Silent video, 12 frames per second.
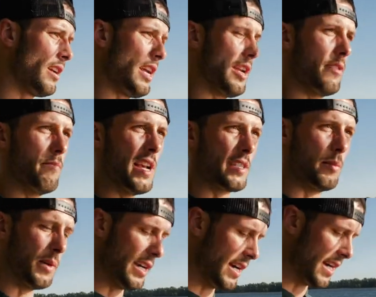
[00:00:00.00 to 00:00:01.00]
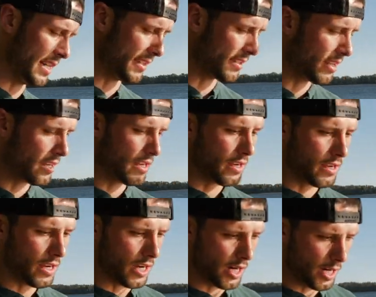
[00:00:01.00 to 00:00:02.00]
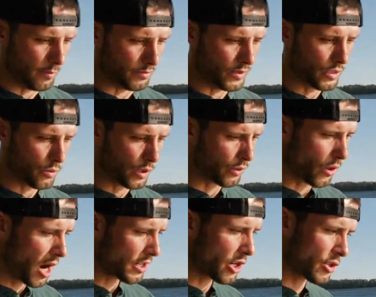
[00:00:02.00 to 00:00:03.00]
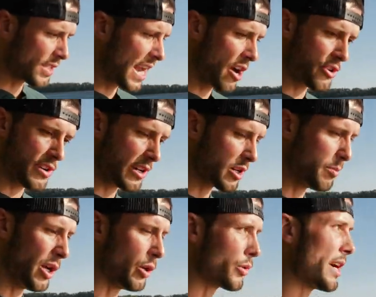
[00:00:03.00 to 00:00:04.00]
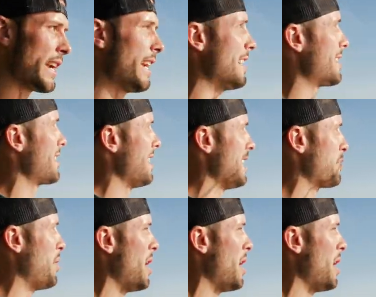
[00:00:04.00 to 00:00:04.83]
and mess up my eyes. When the rod goes down, you hear your bell ringing, it's